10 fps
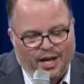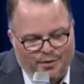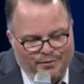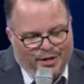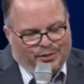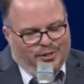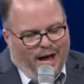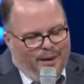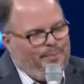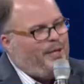loved us
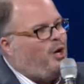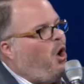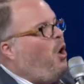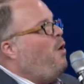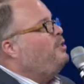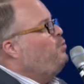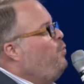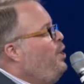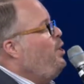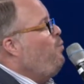not because
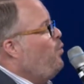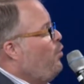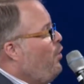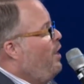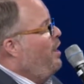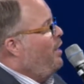we were